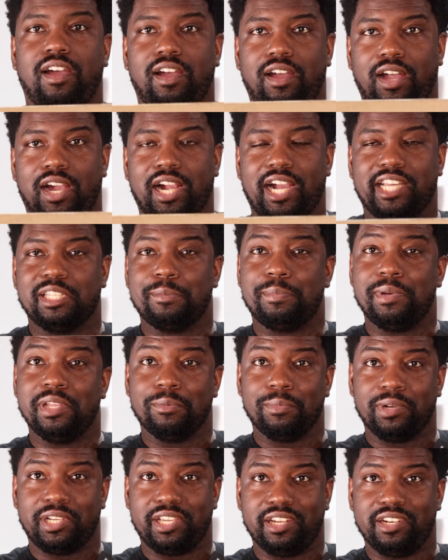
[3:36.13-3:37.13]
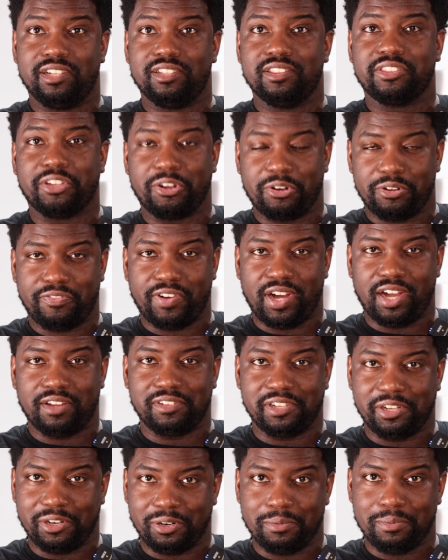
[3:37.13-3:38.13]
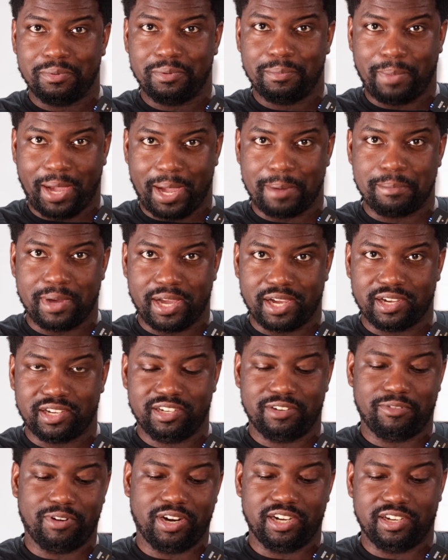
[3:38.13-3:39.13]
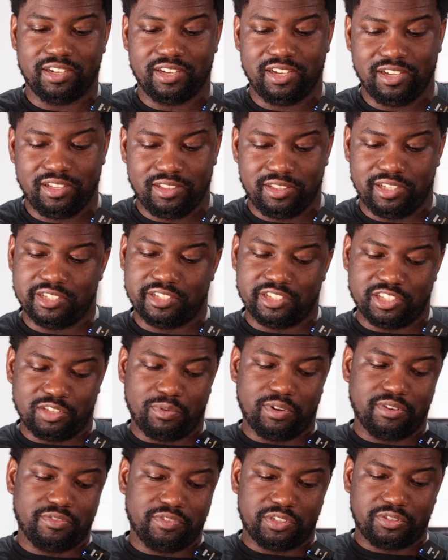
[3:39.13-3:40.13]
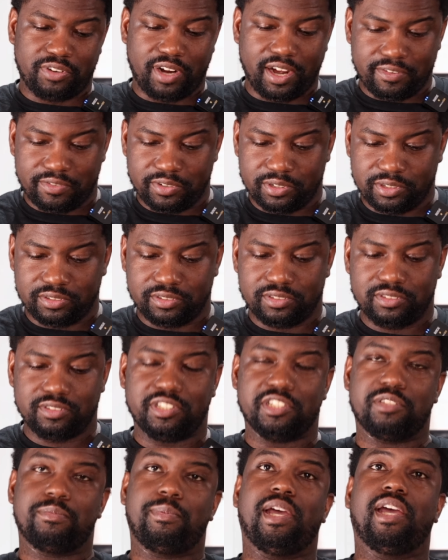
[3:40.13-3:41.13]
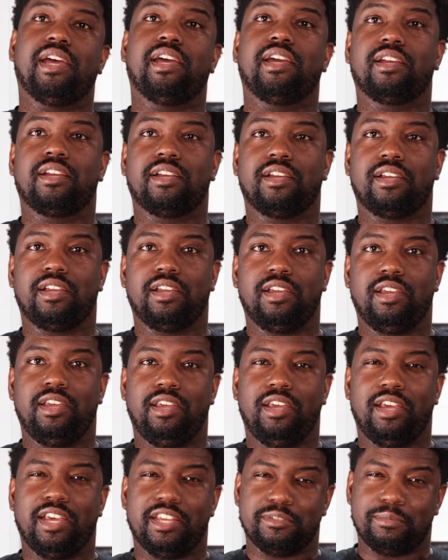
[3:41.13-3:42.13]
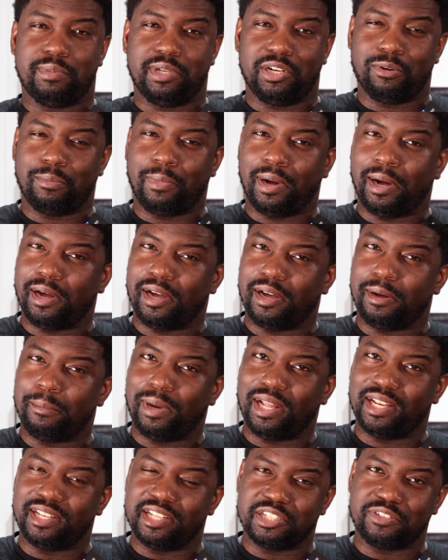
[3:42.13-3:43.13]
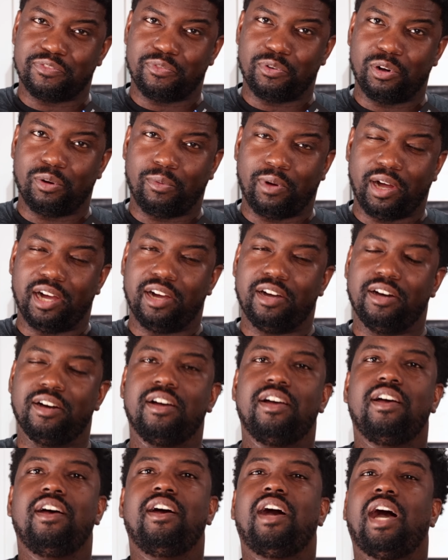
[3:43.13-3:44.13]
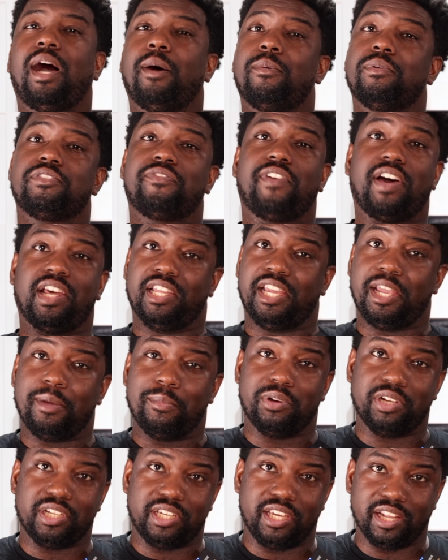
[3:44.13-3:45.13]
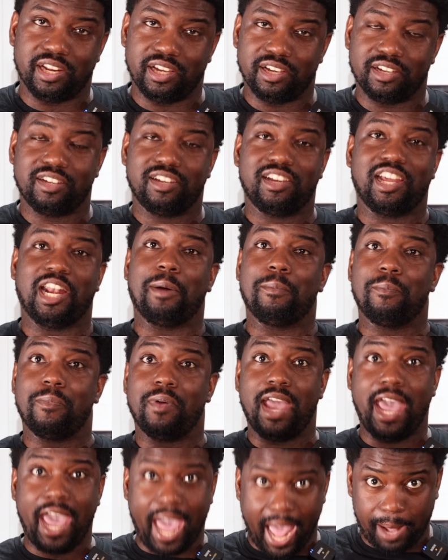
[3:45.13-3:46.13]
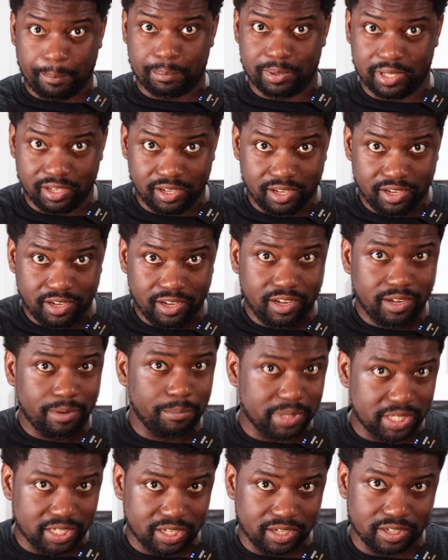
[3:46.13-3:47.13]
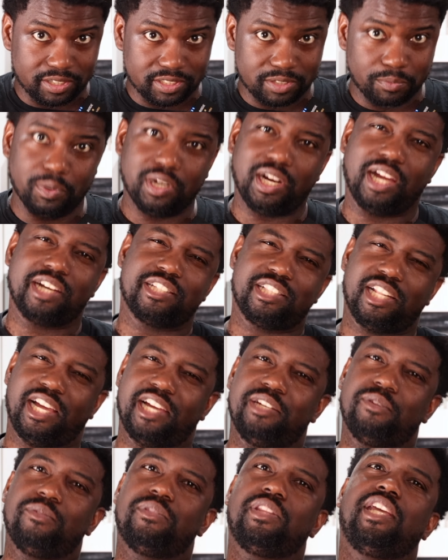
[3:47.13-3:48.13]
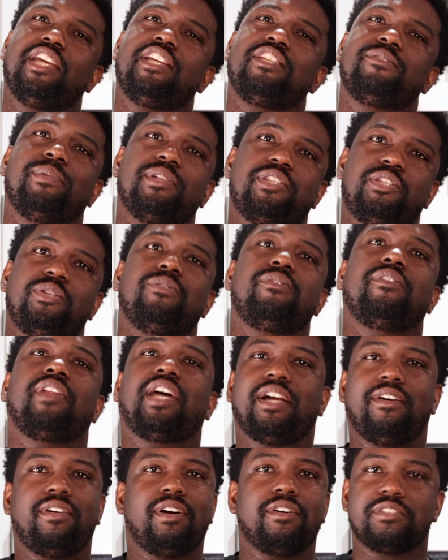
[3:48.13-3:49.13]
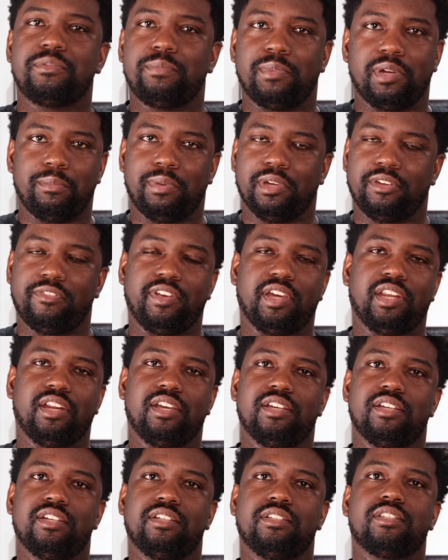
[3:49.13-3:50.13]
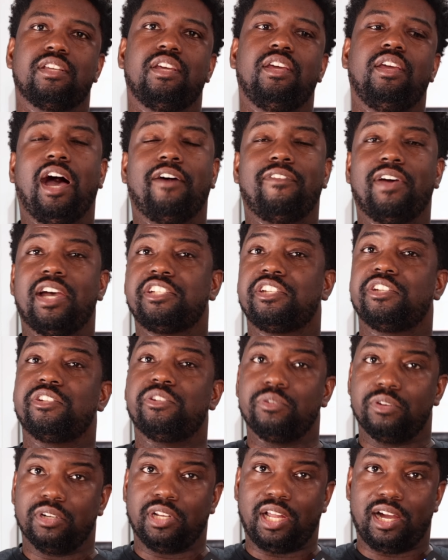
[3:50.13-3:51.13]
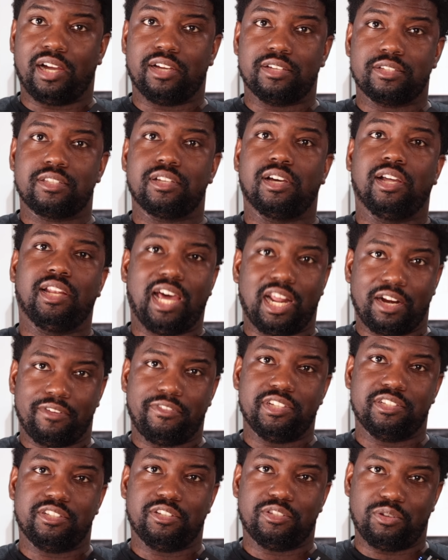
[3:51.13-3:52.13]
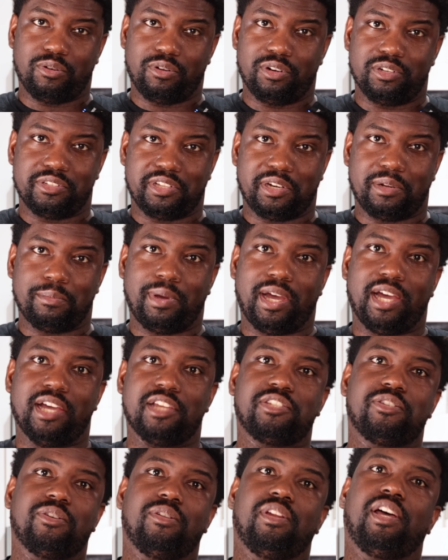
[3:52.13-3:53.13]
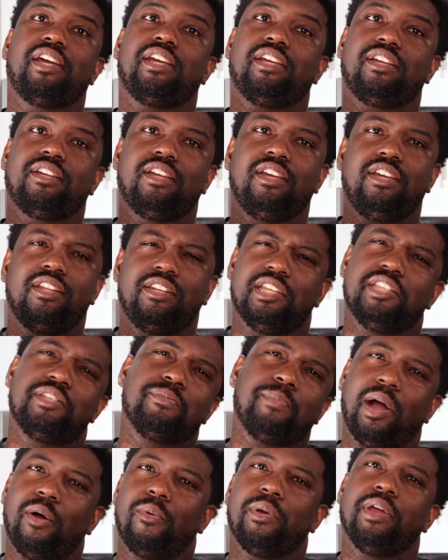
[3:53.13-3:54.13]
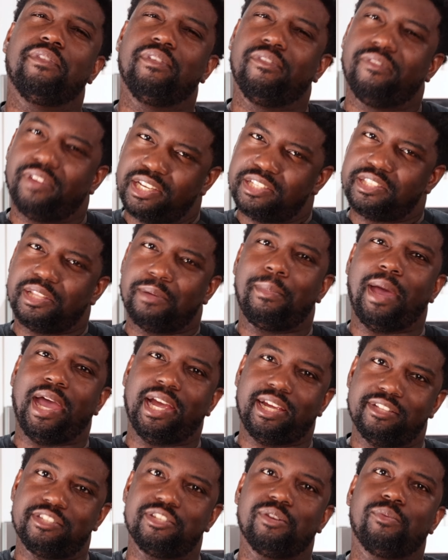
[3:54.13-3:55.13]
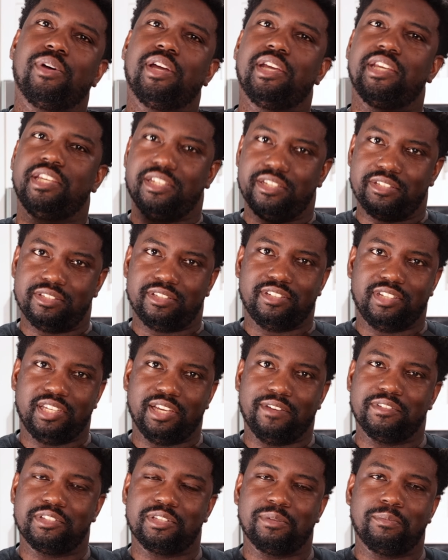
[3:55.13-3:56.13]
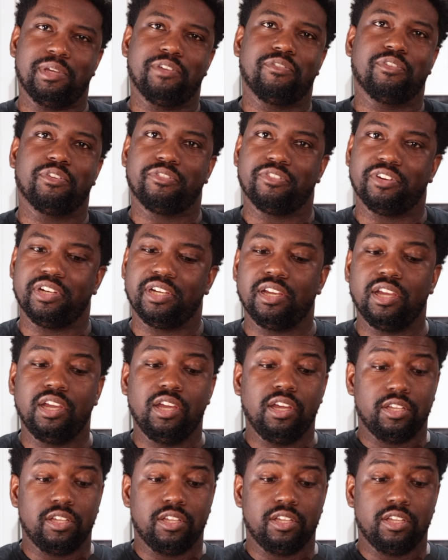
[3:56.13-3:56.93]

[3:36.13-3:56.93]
I got the Peter Mckinnon 35 liter backpack, right? This is the one for travel. This bag has been on my list for a while. I was finally able to get it, and I'm happy because one, I just like new things, but two, like I've always been a big fan of his. I've actually utilized a lot of his tutorials in the past. So like, this is my way of investing back into what he's given to me for free.